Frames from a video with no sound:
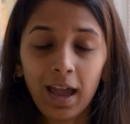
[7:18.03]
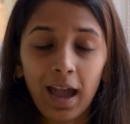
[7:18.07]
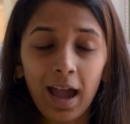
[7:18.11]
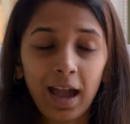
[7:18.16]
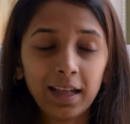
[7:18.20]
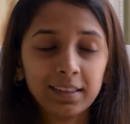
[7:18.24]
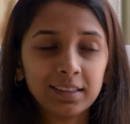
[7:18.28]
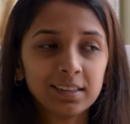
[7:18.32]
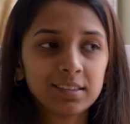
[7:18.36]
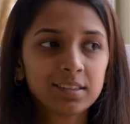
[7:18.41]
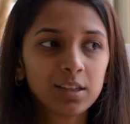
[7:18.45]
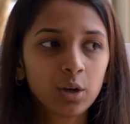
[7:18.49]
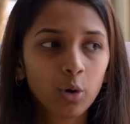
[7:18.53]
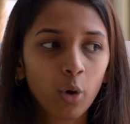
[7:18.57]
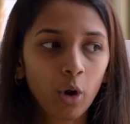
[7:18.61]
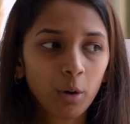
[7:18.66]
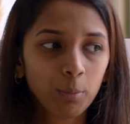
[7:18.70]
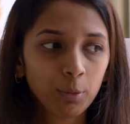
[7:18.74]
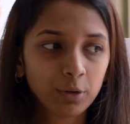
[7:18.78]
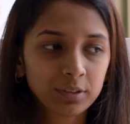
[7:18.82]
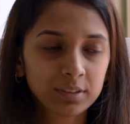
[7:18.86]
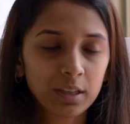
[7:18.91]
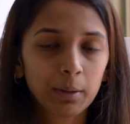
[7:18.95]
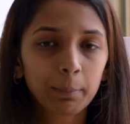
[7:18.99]
And these are all
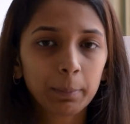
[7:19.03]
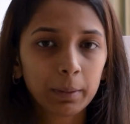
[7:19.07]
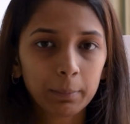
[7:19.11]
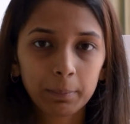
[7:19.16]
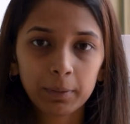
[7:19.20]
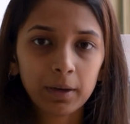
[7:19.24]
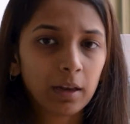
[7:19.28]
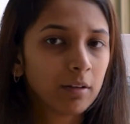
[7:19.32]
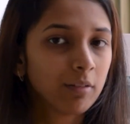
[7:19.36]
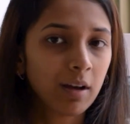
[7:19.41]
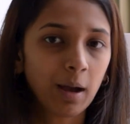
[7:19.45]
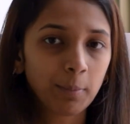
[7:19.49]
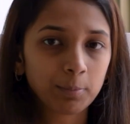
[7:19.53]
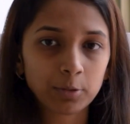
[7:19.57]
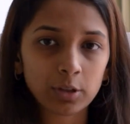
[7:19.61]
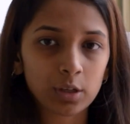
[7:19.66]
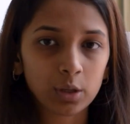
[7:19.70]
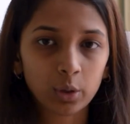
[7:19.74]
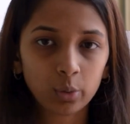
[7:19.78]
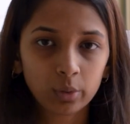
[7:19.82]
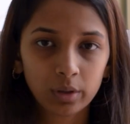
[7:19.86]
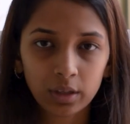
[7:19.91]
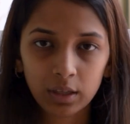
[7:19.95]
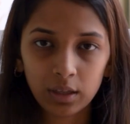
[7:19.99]
books that people have
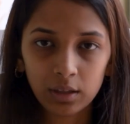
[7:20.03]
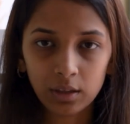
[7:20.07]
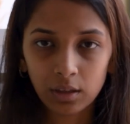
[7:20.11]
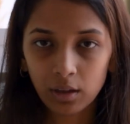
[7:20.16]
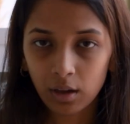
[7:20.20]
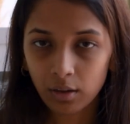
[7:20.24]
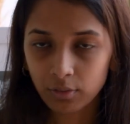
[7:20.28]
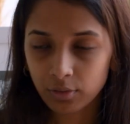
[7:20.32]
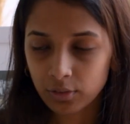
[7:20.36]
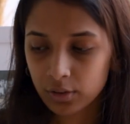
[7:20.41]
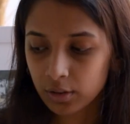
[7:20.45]
absolutely loved.